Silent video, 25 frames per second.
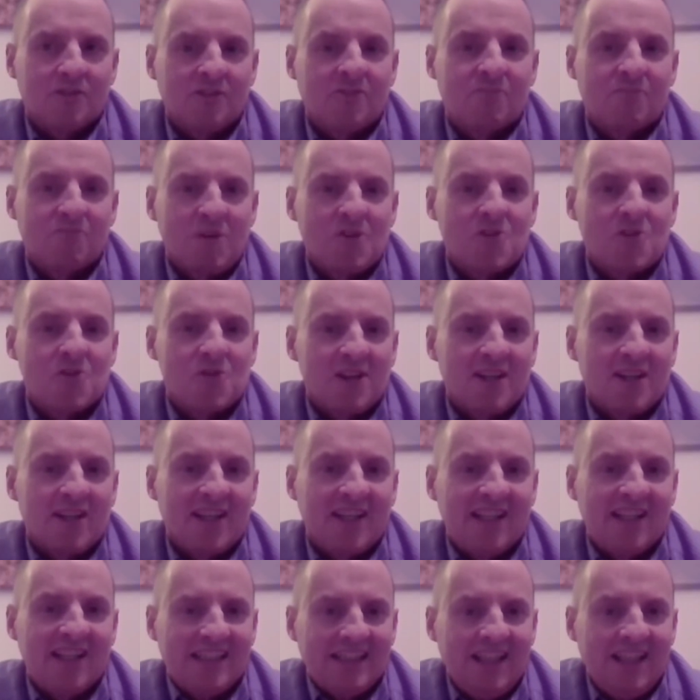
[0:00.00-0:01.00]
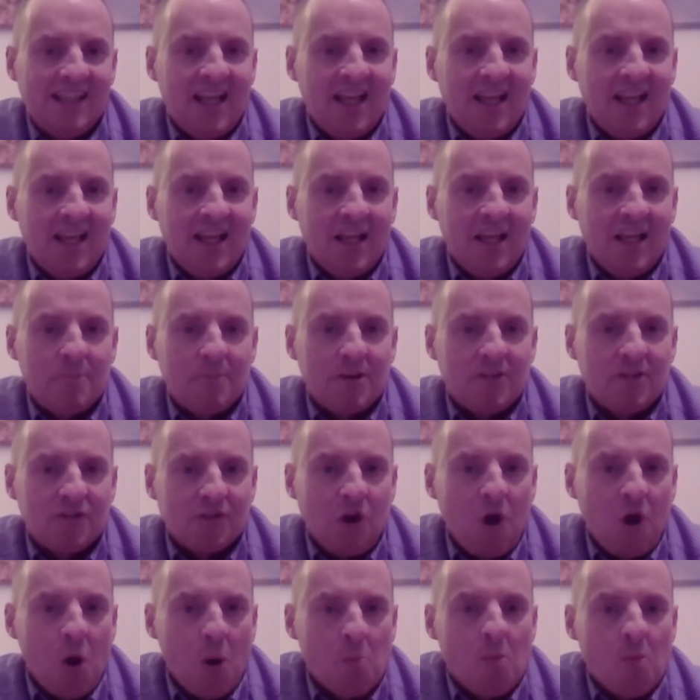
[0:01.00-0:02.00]
That's really, it brings it
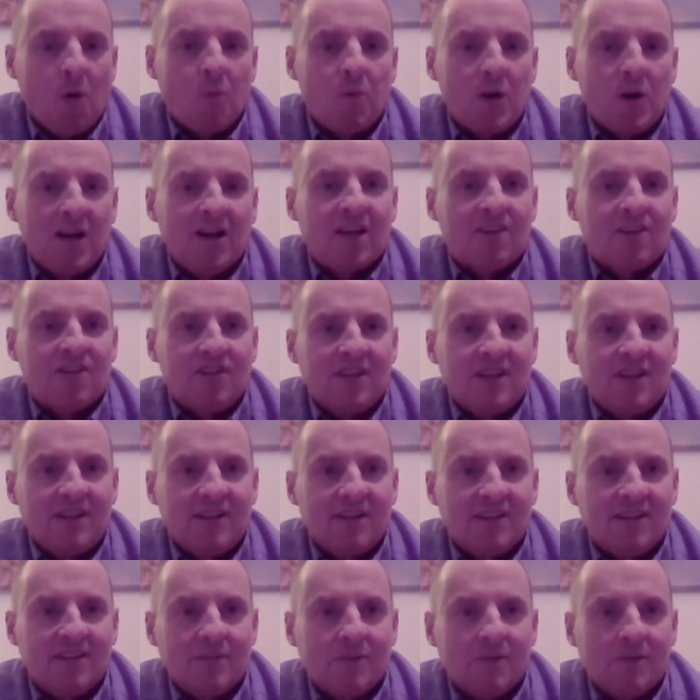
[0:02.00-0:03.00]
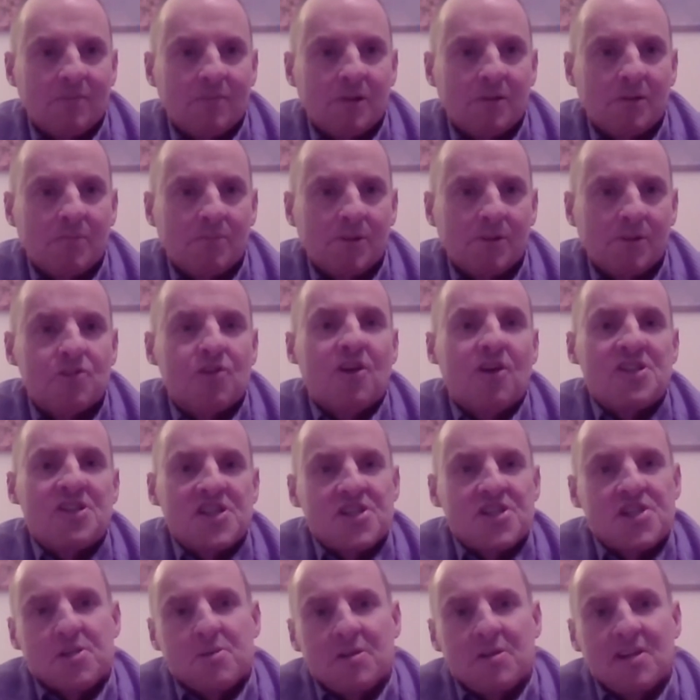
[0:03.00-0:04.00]
home what we're trying
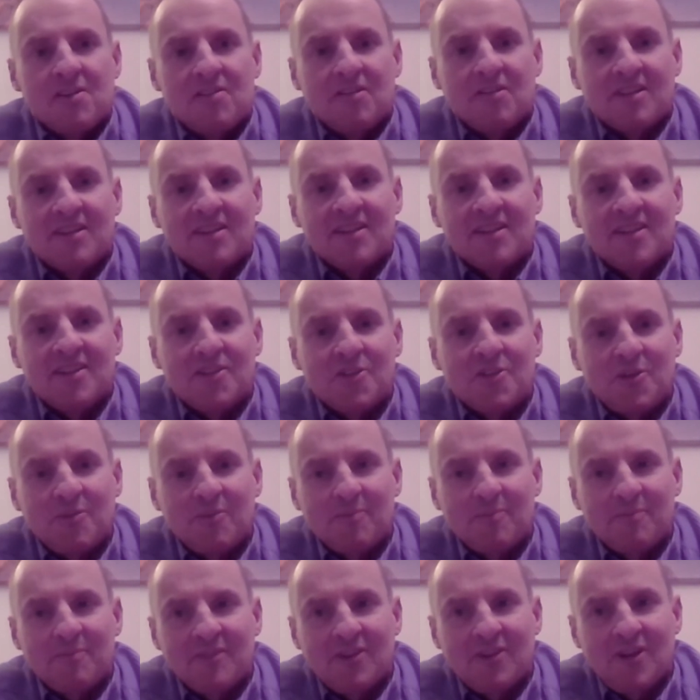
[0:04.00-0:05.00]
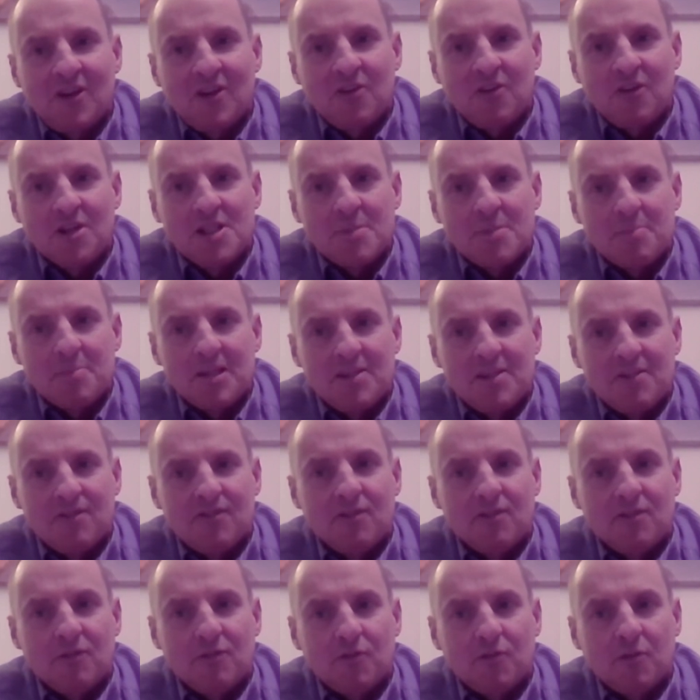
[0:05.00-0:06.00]
to do here, at least. We're trying to be
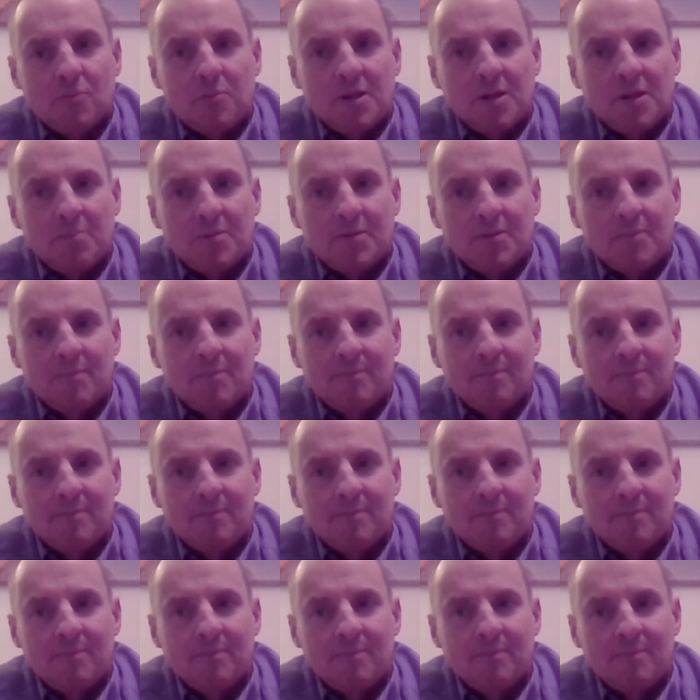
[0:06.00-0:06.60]
for people.